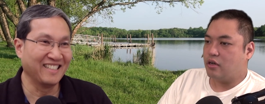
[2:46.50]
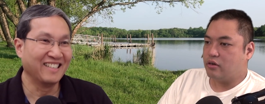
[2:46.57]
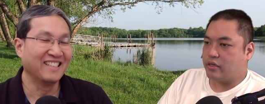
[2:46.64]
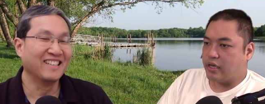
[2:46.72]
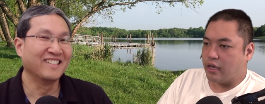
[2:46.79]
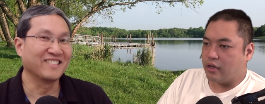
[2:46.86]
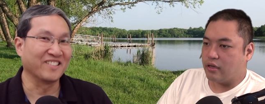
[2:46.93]

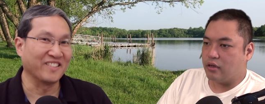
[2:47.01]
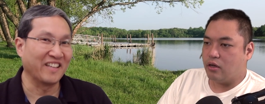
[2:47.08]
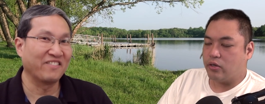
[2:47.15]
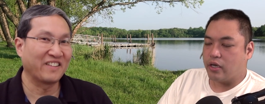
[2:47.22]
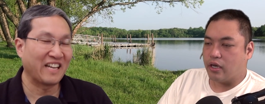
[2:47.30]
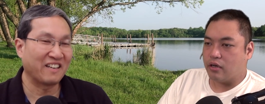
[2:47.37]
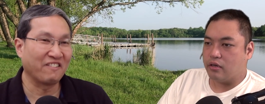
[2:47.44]
Speaker 1: Okay.
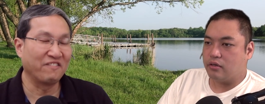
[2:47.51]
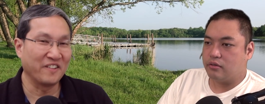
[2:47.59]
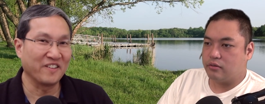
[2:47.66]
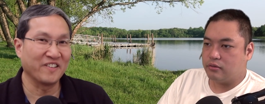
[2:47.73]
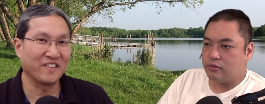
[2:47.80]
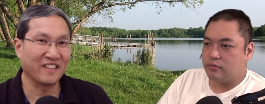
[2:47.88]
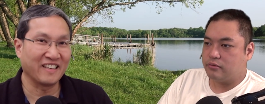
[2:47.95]
so they've okay. kind
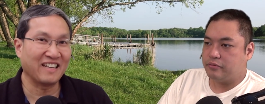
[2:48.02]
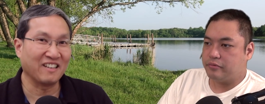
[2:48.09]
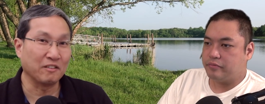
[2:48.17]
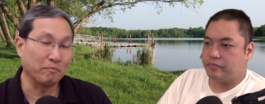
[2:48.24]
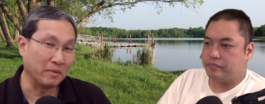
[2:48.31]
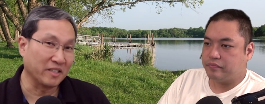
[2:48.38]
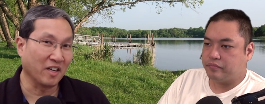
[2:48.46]
of figured it
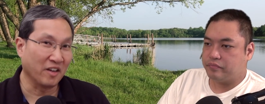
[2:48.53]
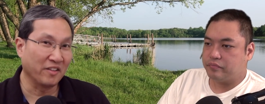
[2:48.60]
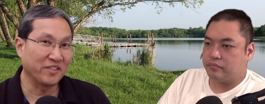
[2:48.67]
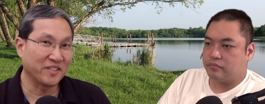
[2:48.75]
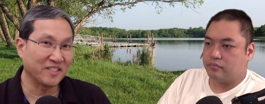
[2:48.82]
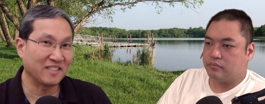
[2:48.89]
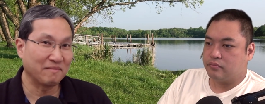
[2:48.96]
out. But
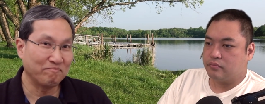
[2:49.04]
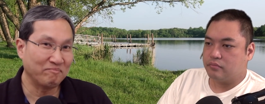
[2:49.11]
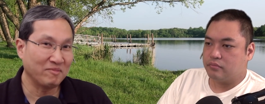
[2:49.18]
others,